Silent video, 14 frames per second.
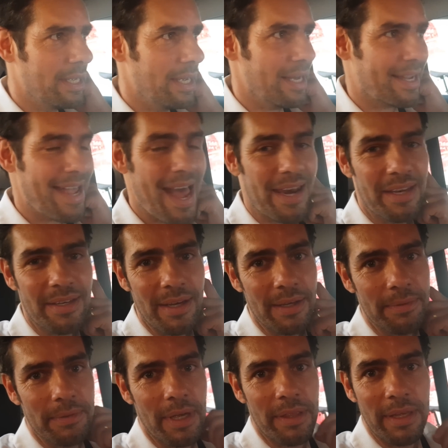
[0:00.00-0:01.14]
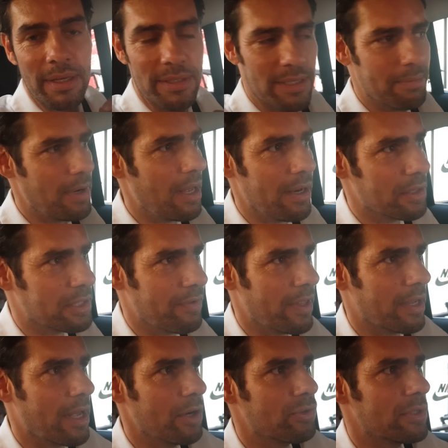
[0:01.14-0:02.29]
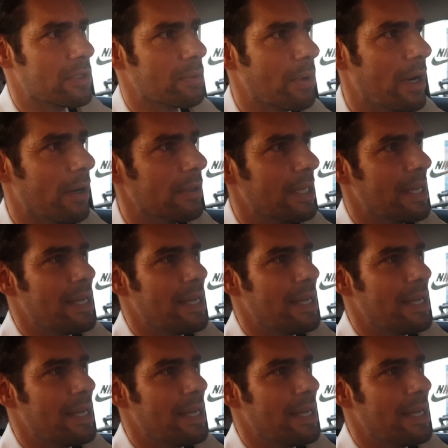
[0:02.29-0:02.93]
uh, Canada, I think some, uh, lots of other countries as well,